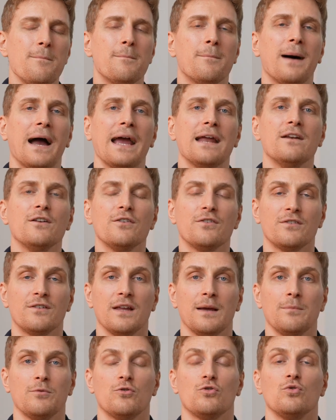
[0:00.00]
minor
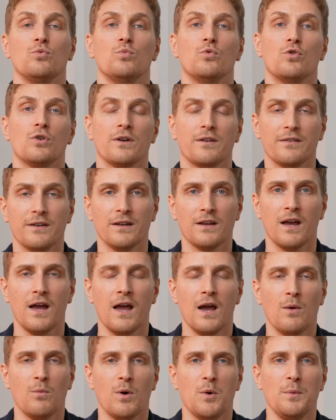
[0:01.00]
steps towards it
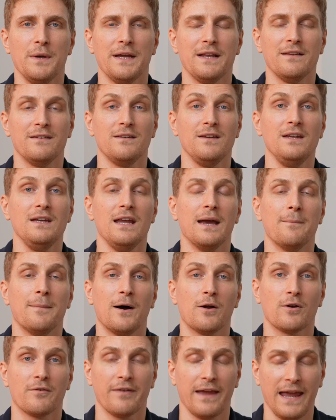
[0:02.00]
where we can see
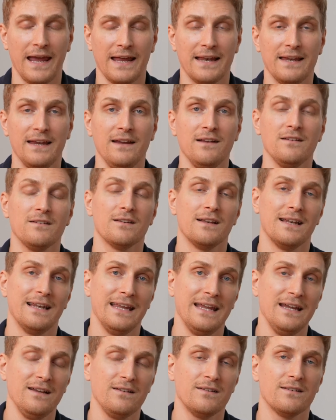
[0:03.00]
amount of headings,
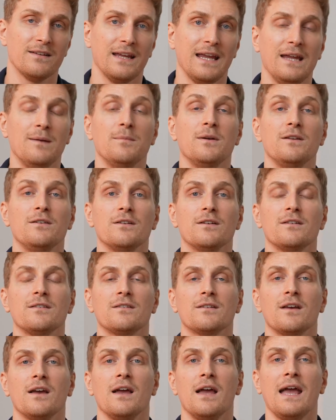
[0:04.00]
links, images,